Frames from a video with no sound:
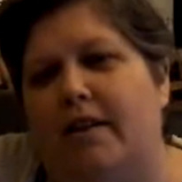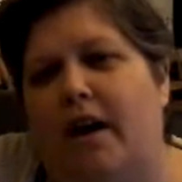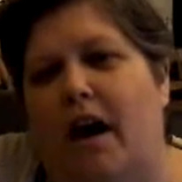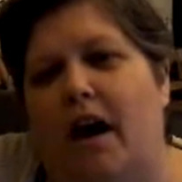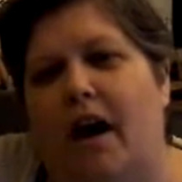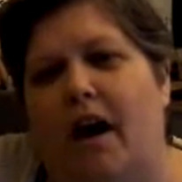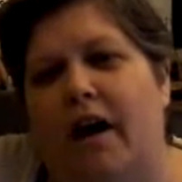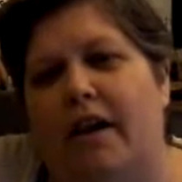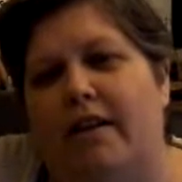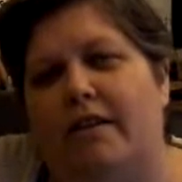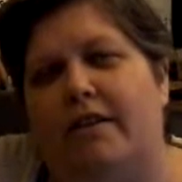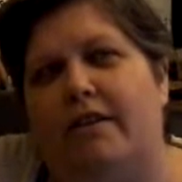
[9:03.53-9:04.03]

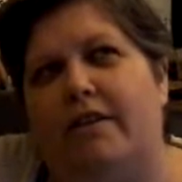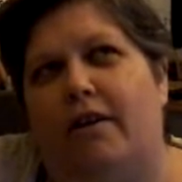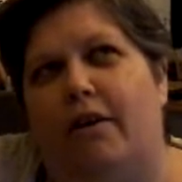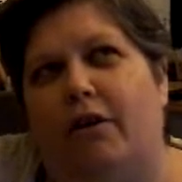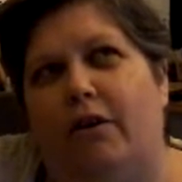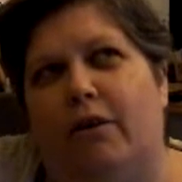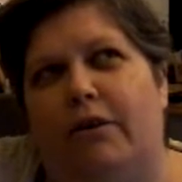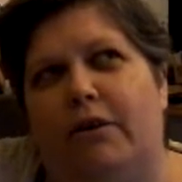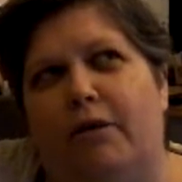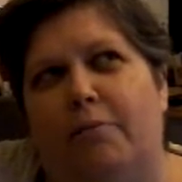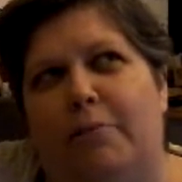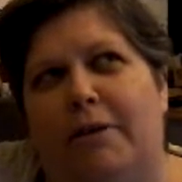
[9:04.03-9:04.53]
not
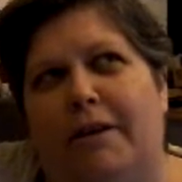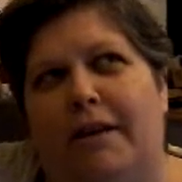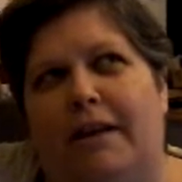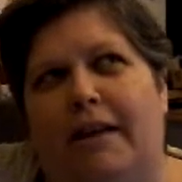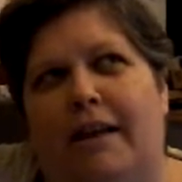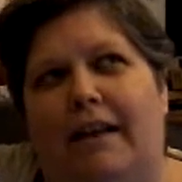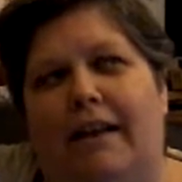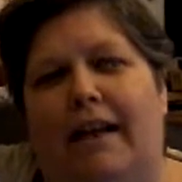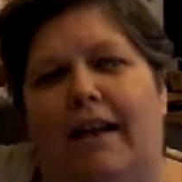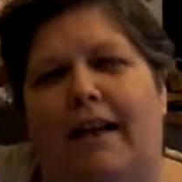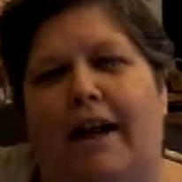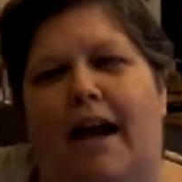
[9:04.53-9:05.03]

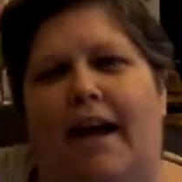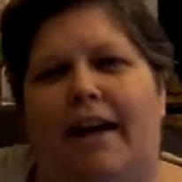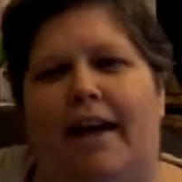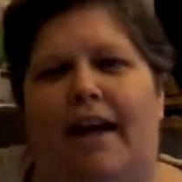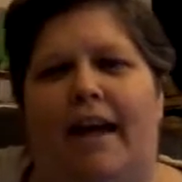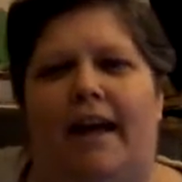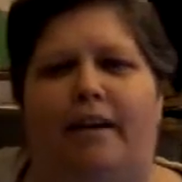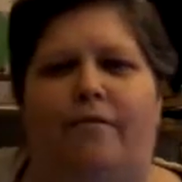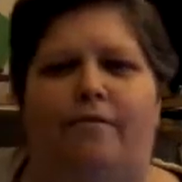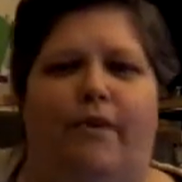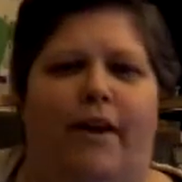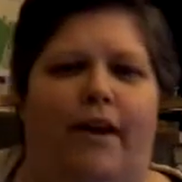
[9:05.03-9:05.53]
ultimately, like, I
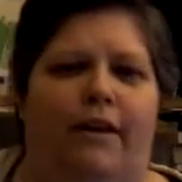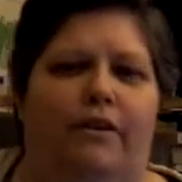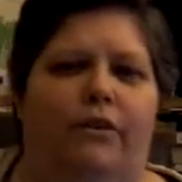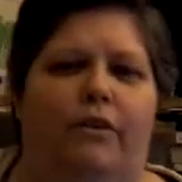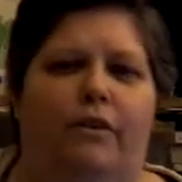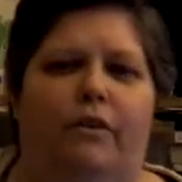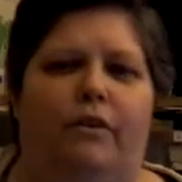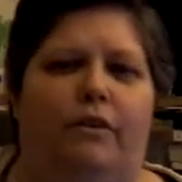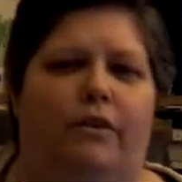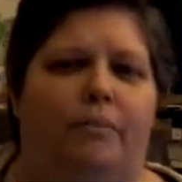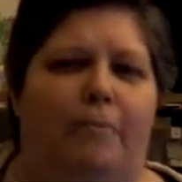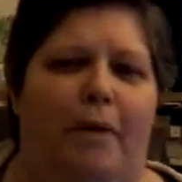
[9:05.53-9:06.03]
can't
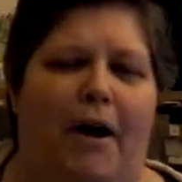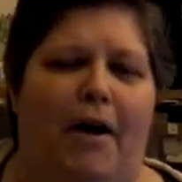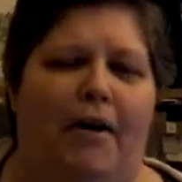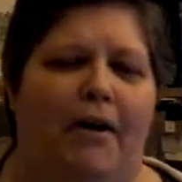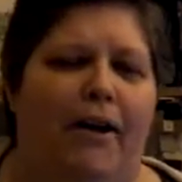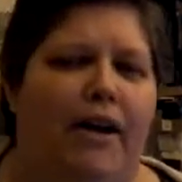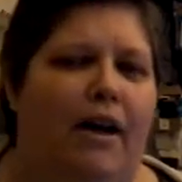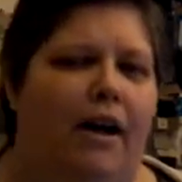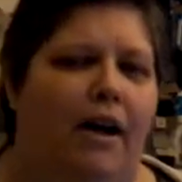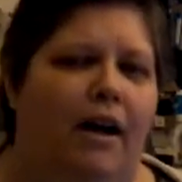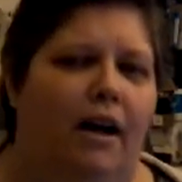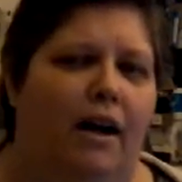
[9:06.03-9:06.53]
fangirl
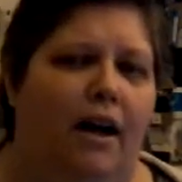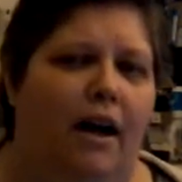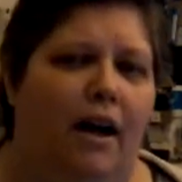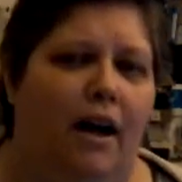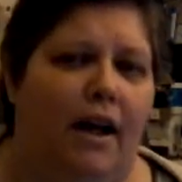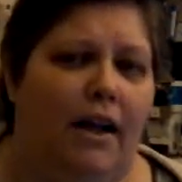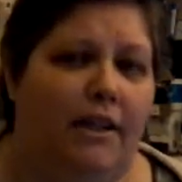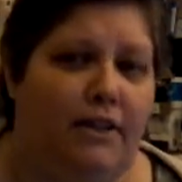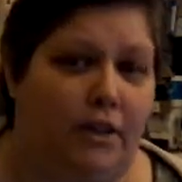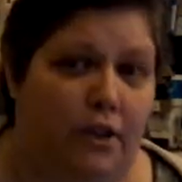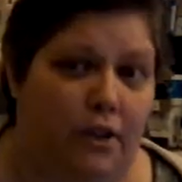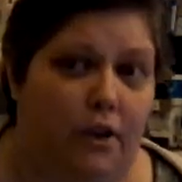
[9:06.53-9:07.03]
about it.
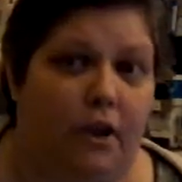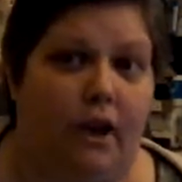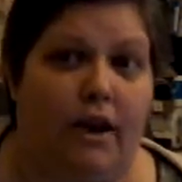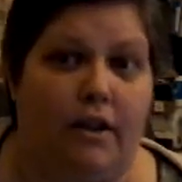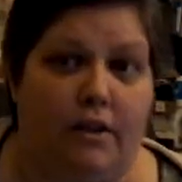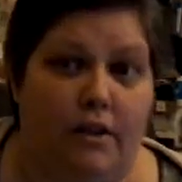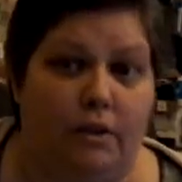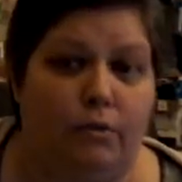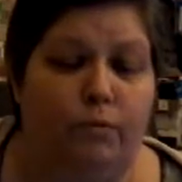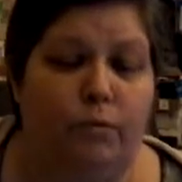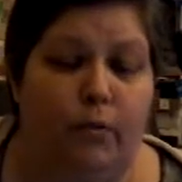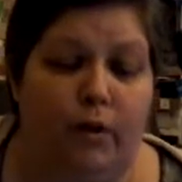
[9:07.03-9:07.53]
It's a,
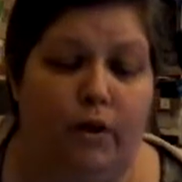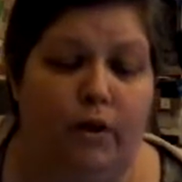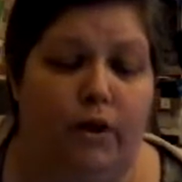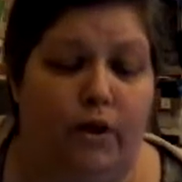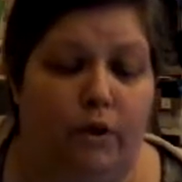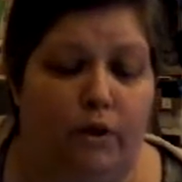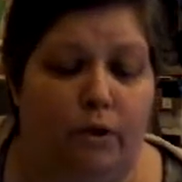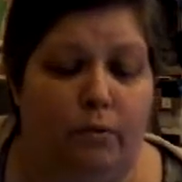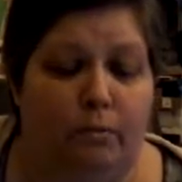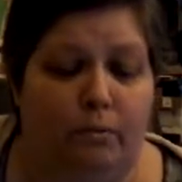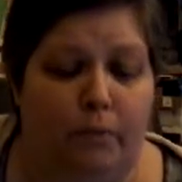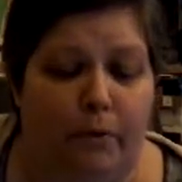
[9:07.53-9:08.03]
it's a
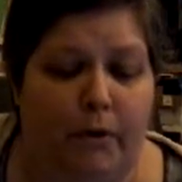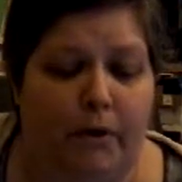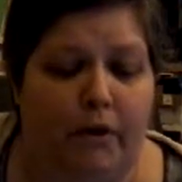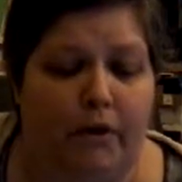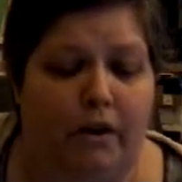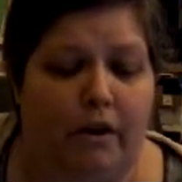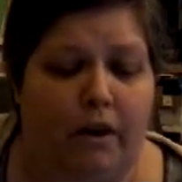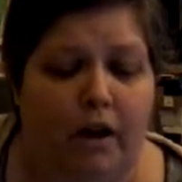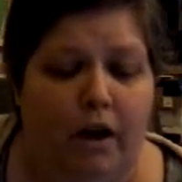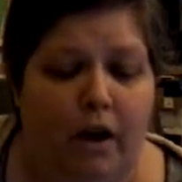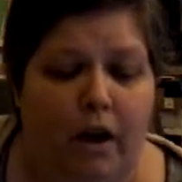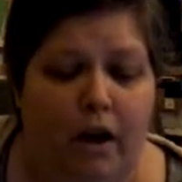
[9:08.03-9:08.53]
really good
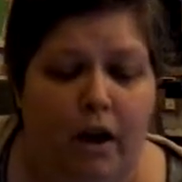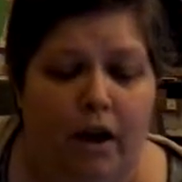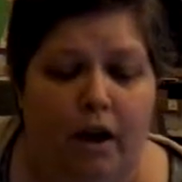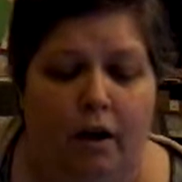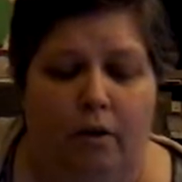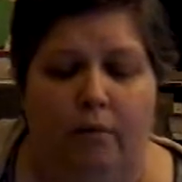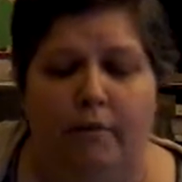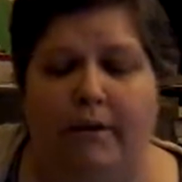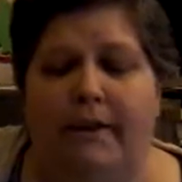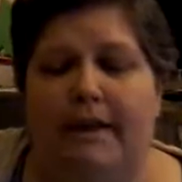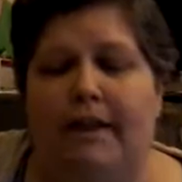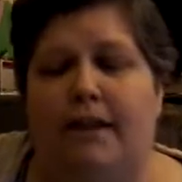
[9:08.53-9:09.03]
book,
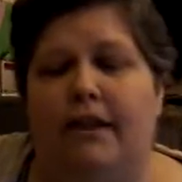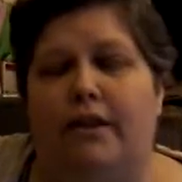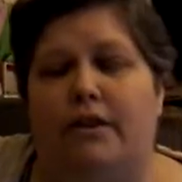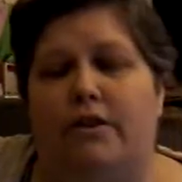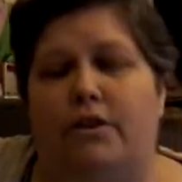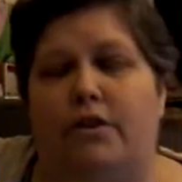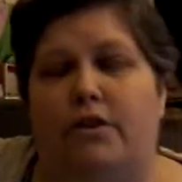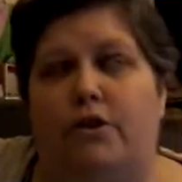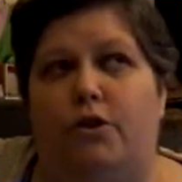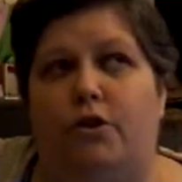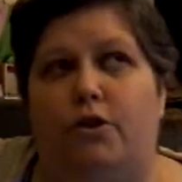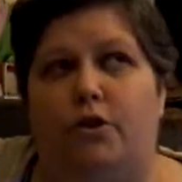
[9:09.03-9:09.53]
but it
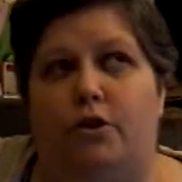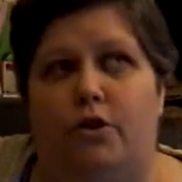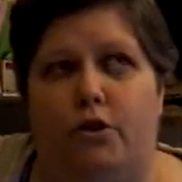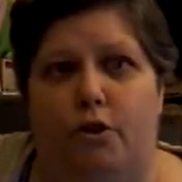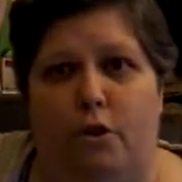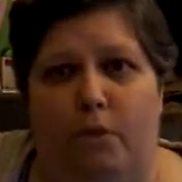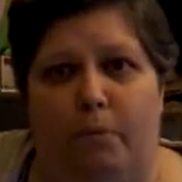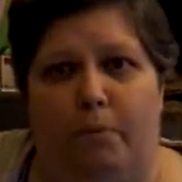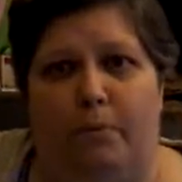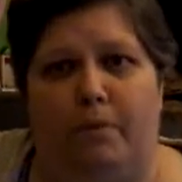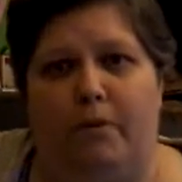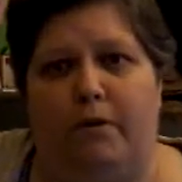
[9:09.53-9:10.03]
is
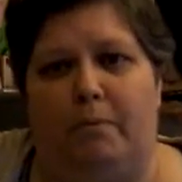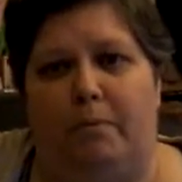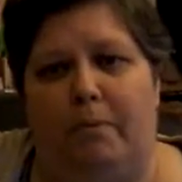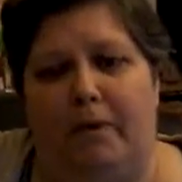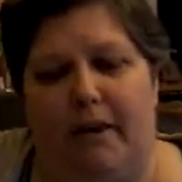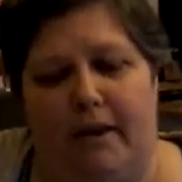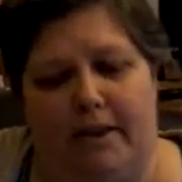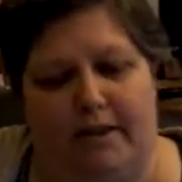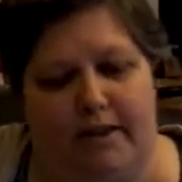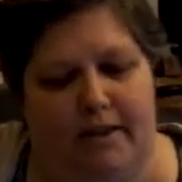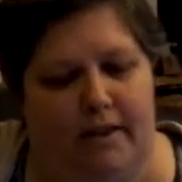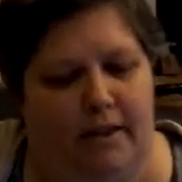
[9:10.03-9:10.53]
super
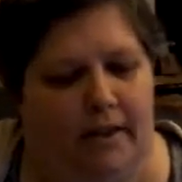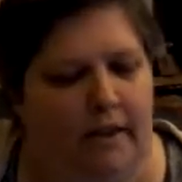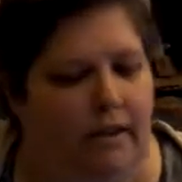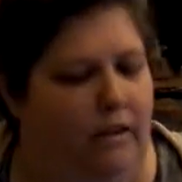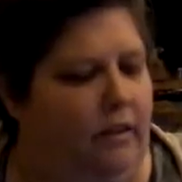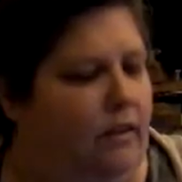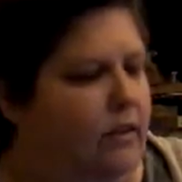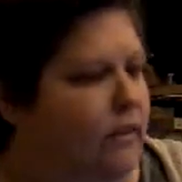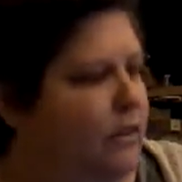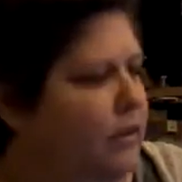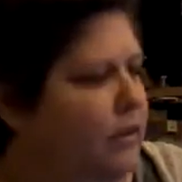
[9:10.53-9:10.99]
depressing.